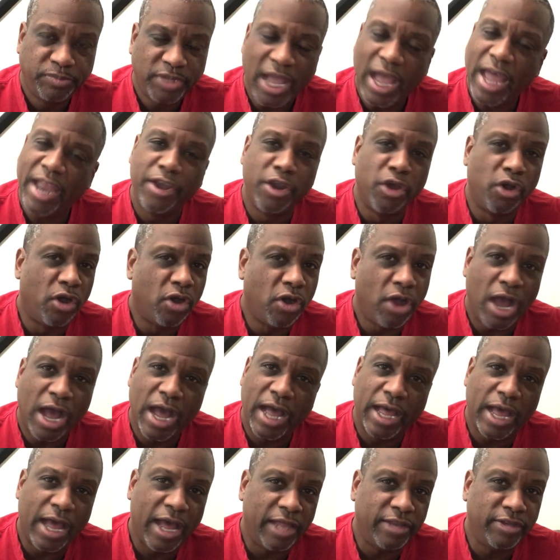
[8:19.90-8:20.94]
I know, I,
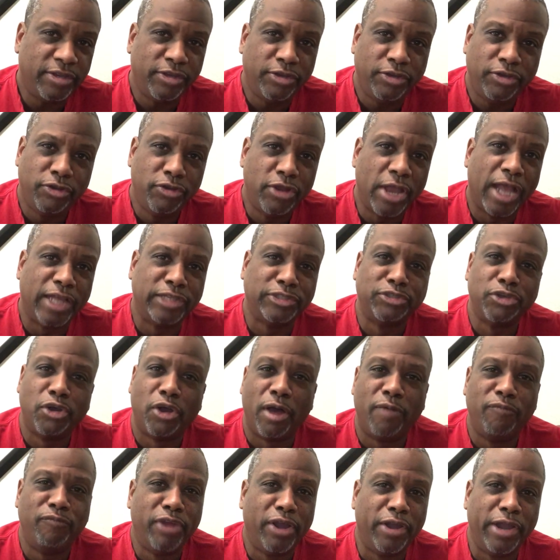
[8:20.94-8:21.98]
I, you guys know
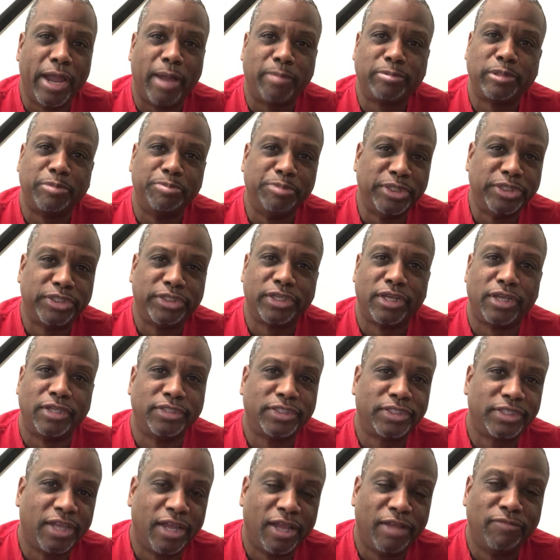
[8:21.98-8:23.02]
I'm very optimistic on
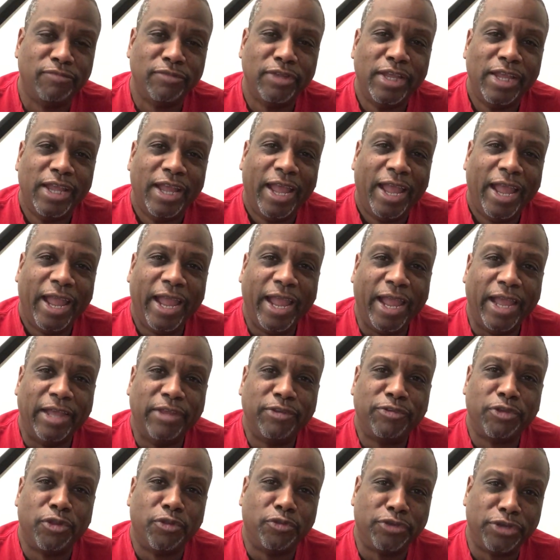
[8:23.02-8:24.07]
stuff,
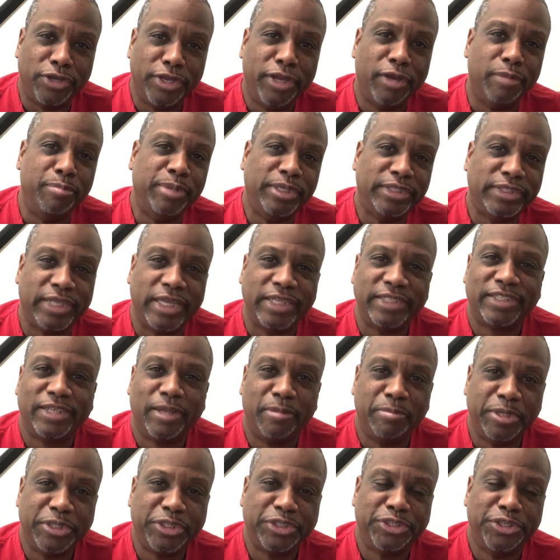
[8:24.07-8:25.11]
and so to hear me say
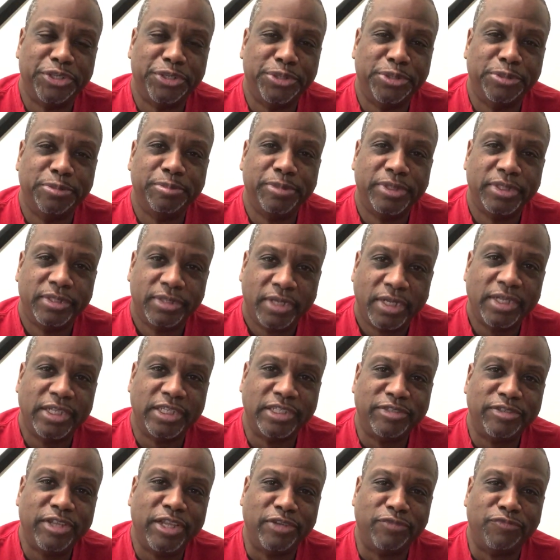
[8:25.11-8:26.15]
something that's doomed
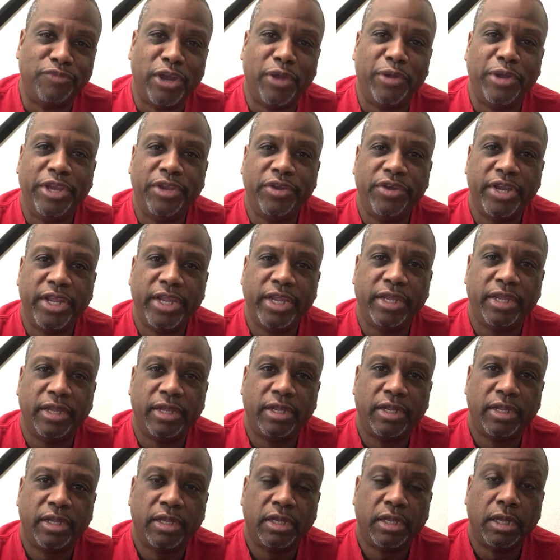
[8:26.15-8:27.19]
is, is very unique,
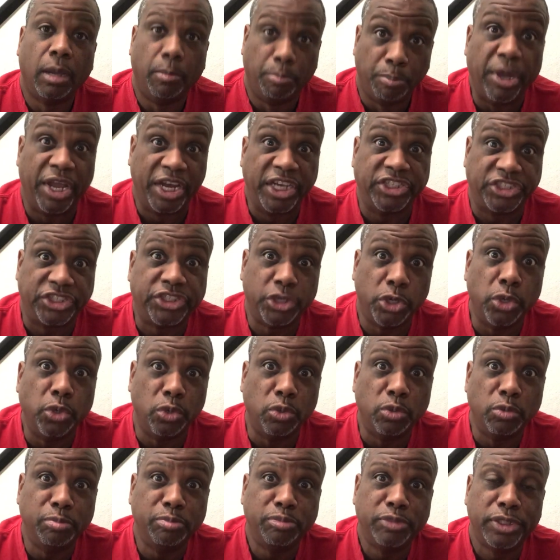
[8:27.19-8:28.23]
but it's
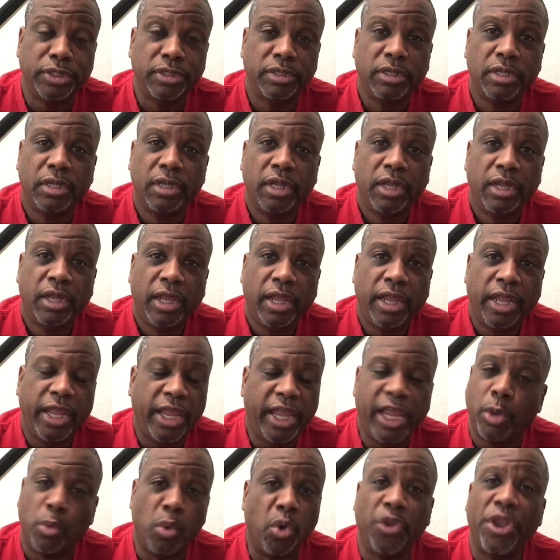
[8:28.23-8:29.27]
doomed.
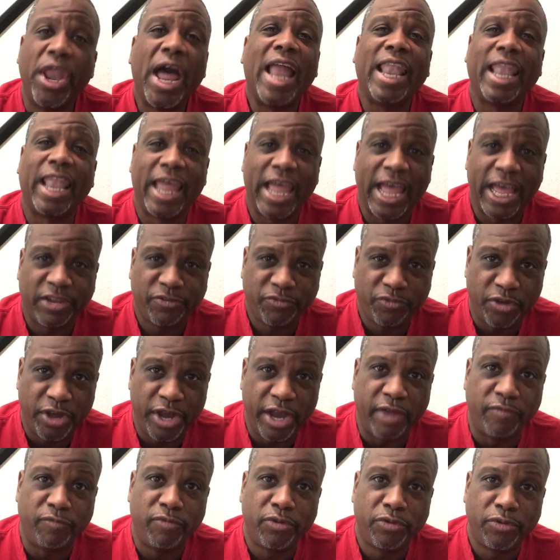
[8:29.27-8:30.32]
It will not last
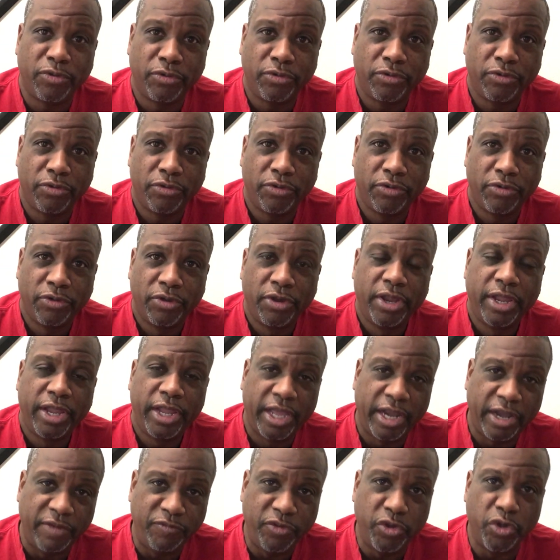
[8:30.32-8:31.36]
forever.
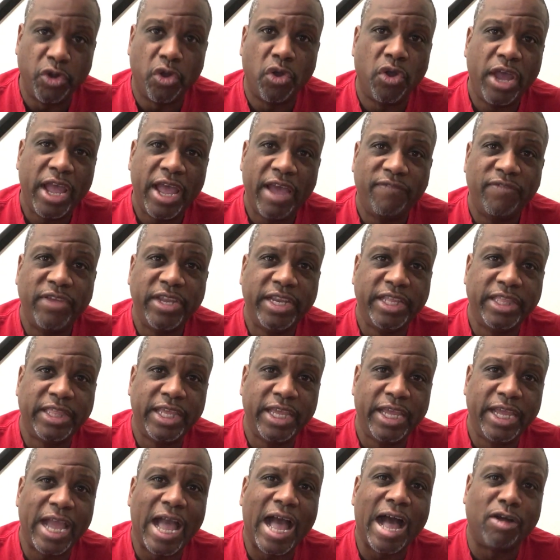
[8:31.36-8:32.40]
And if you don't have
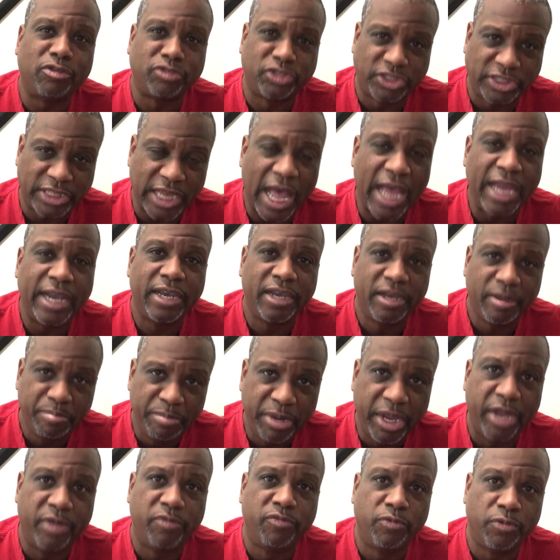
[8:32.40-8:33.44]
anything outside of the
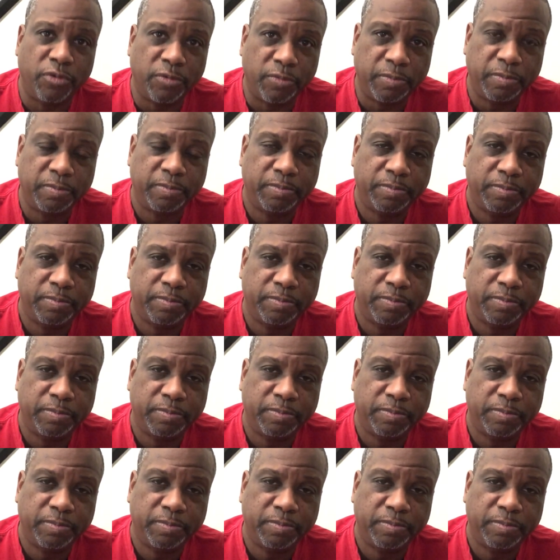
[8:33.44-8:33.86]
bedroom,